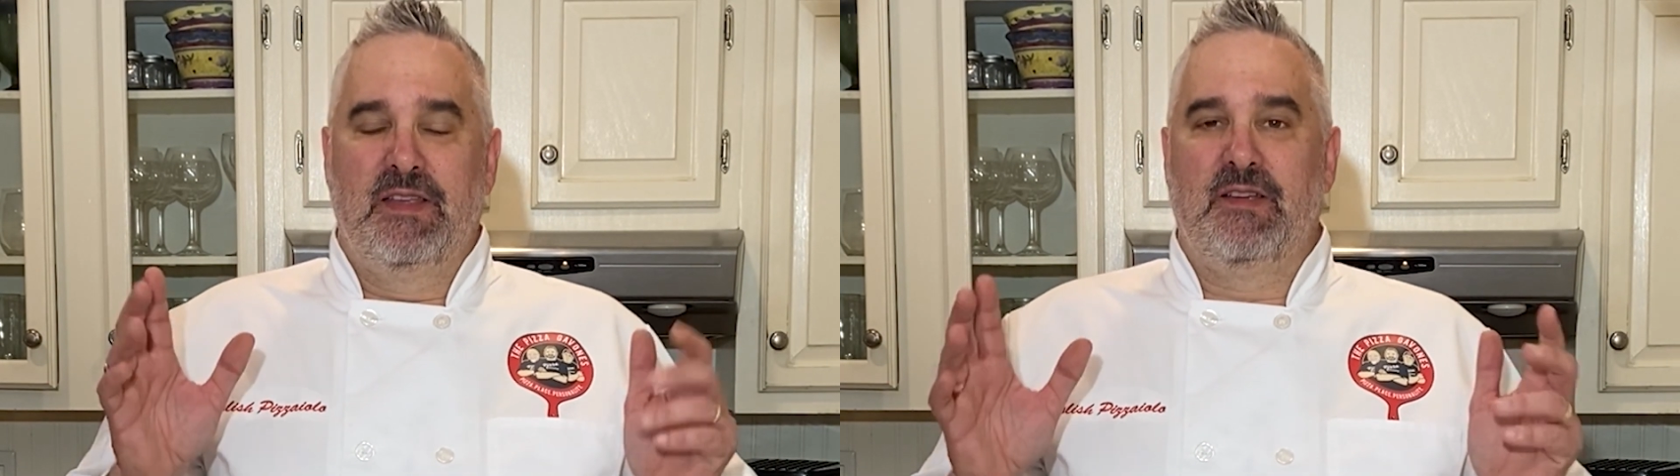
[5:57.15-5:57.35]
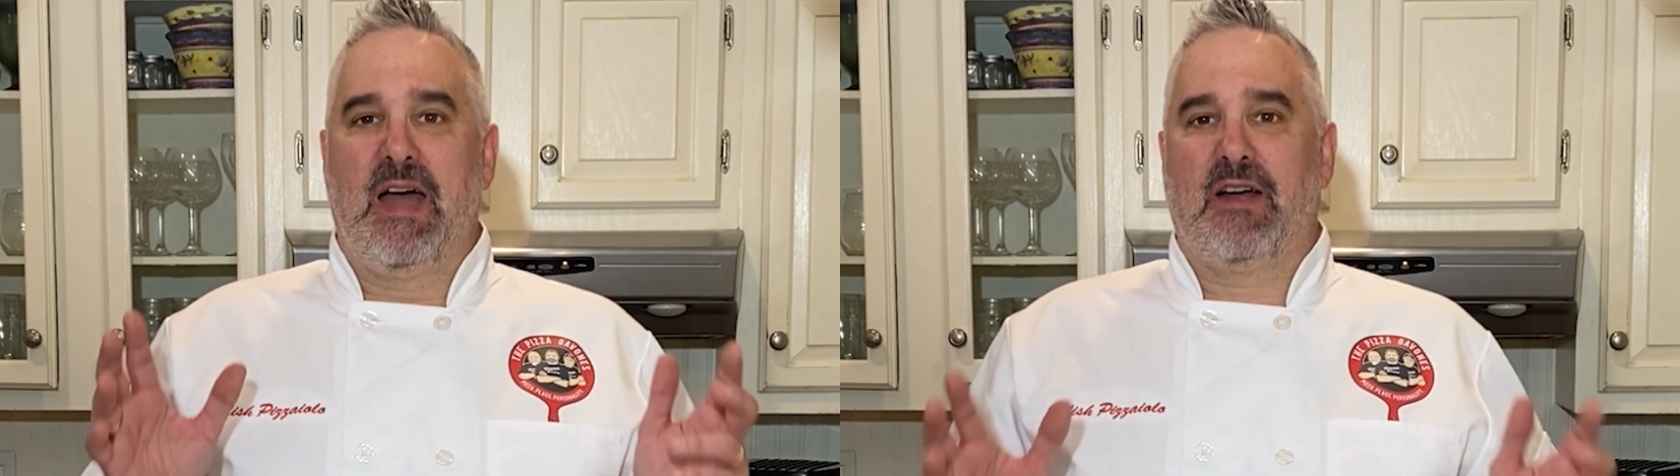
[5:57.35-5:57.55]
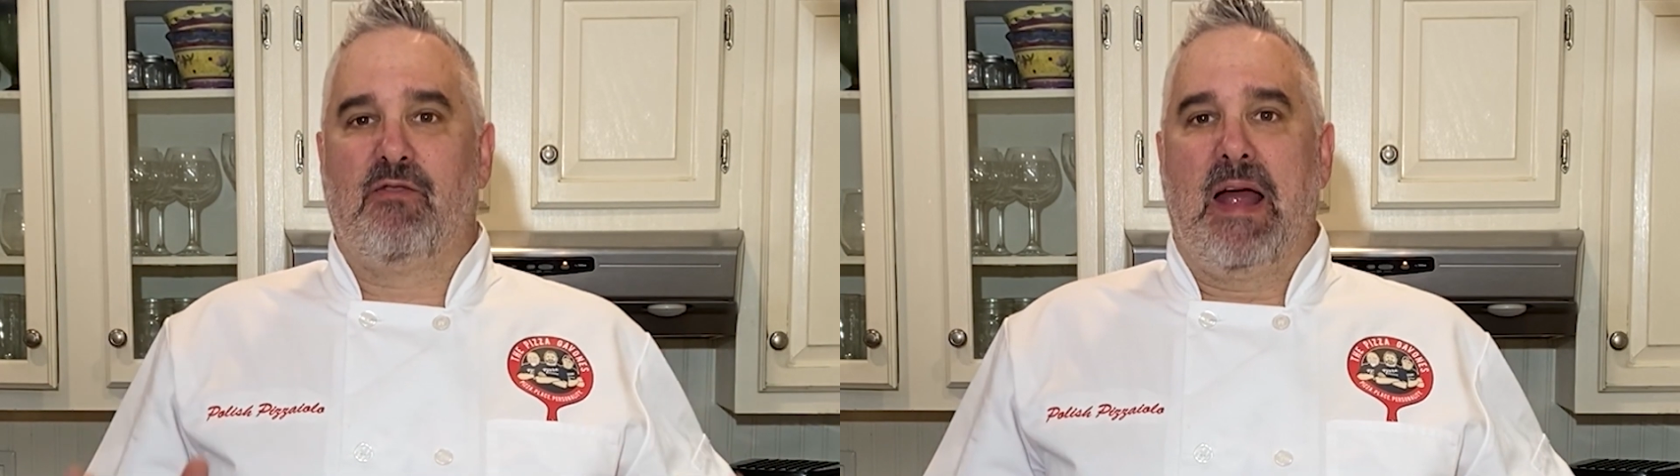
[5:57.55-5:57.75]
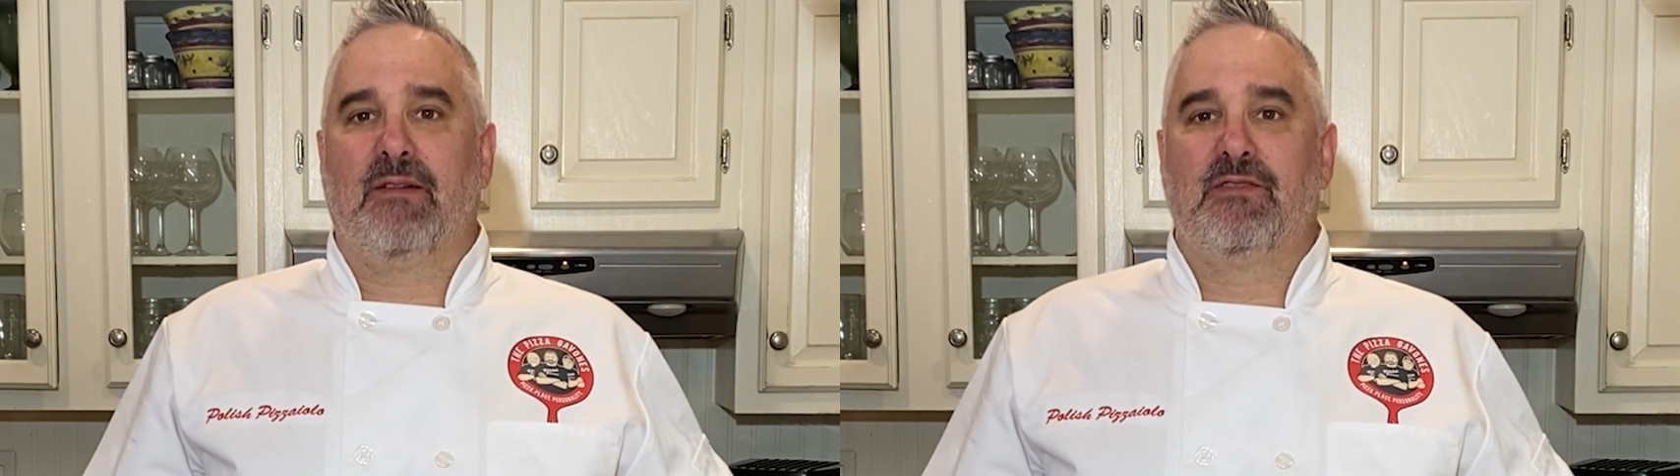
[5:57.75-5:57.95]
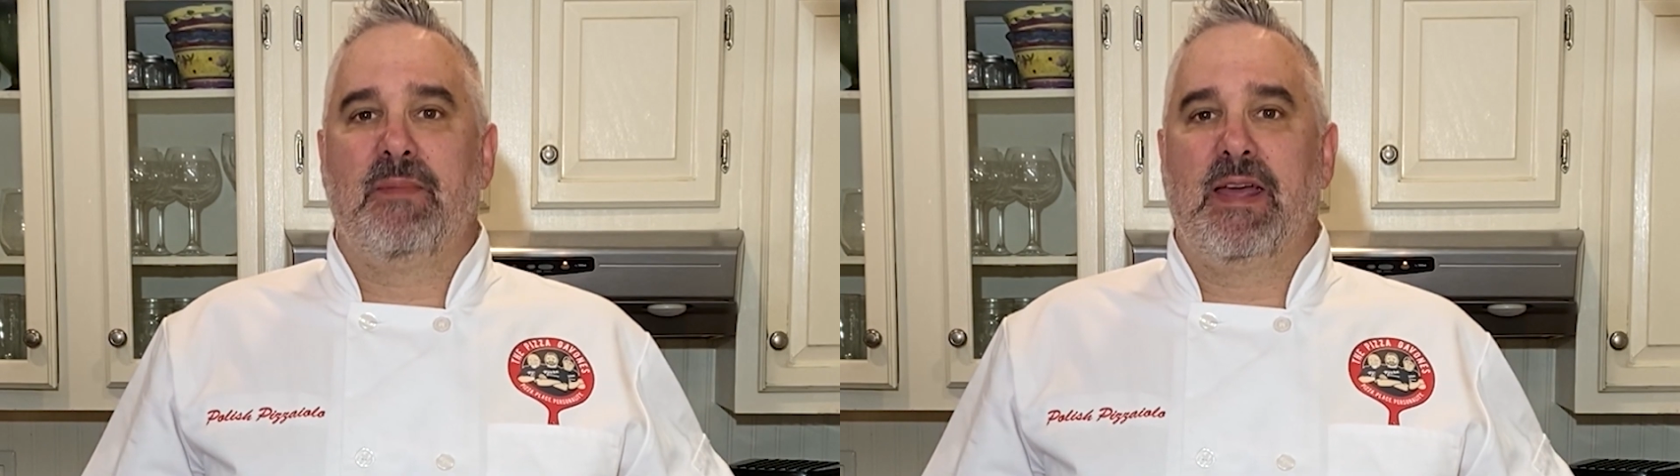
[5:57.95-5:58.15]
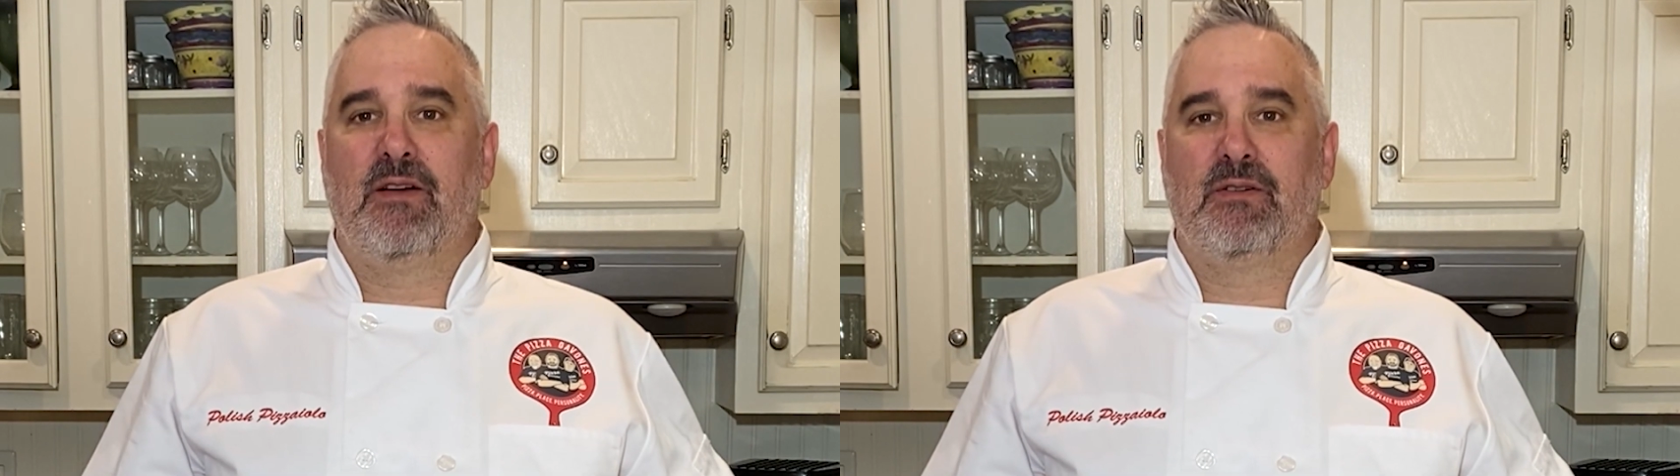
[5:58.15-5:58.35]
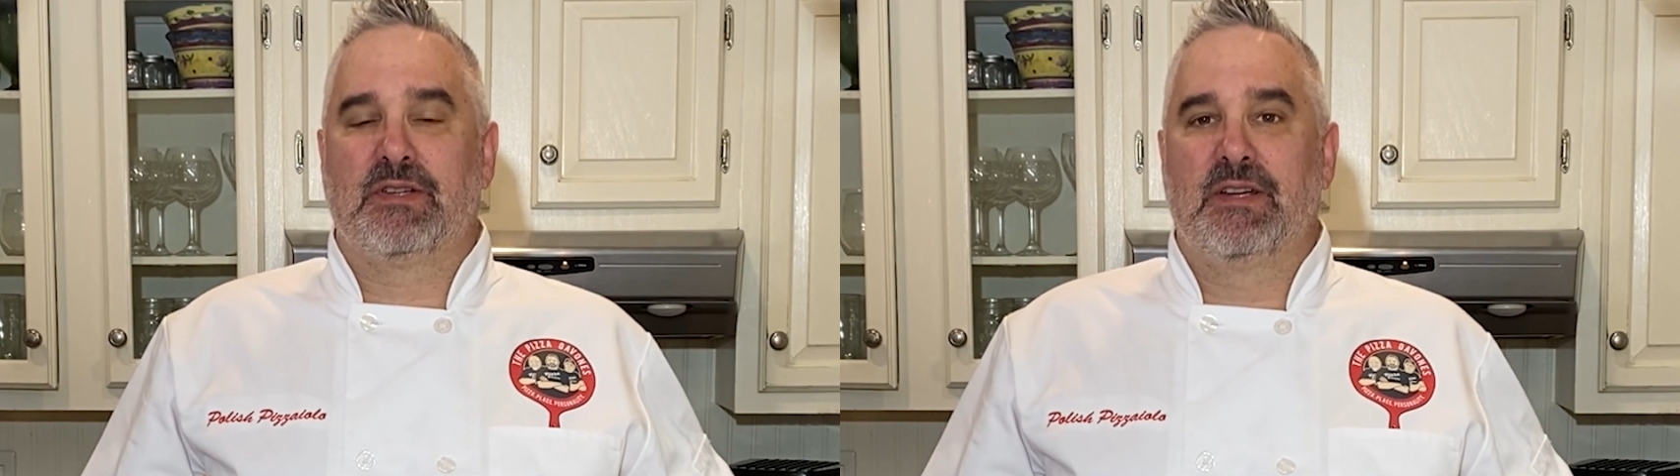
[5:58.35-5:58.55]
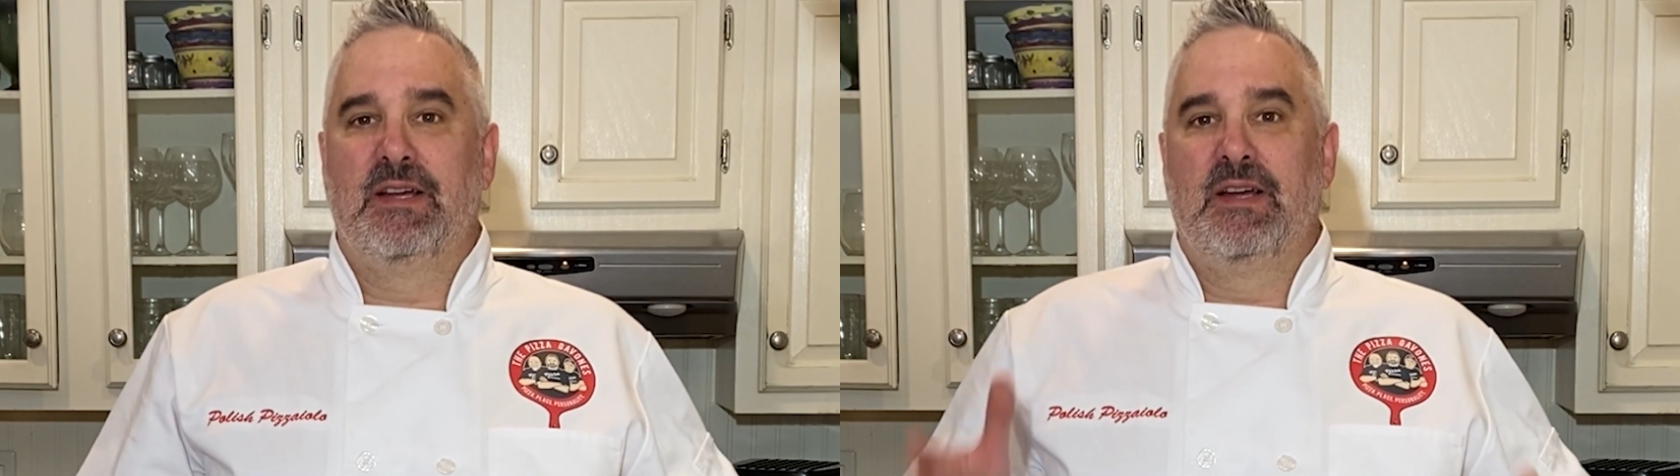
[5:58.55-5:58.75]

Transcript: You got ground tomatoes